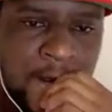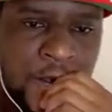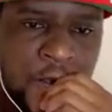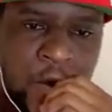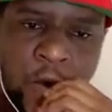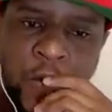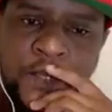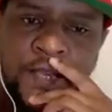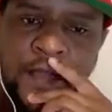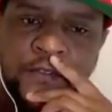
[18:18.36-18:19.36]
you
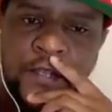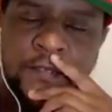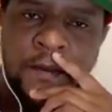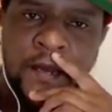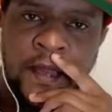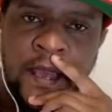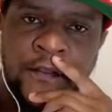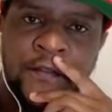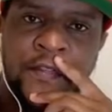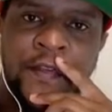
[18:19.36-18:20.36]
always have to explain
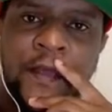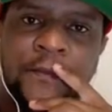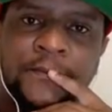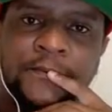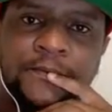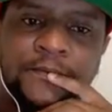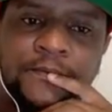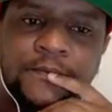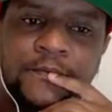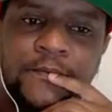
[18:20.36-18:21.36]
everything
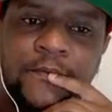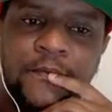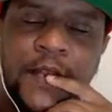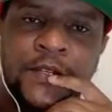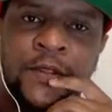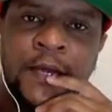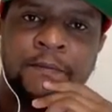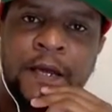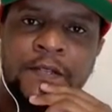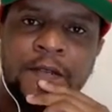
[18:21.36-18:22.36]
to that
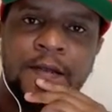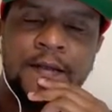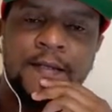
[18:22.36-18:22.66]
person.